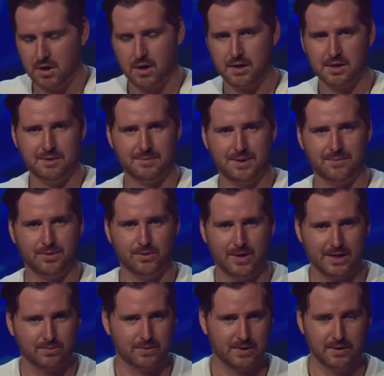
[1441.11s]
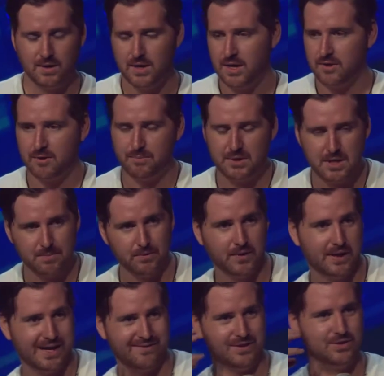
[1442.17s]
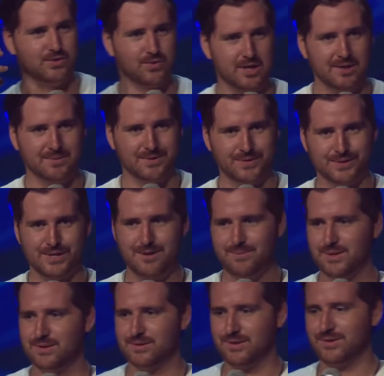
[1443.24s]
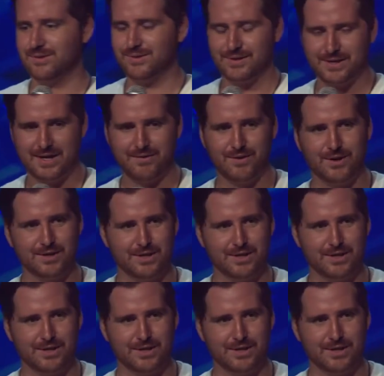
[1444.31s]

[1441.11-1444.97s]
aren't going to be able to interact with it. The people that have these dreams of these companies, they're going to have a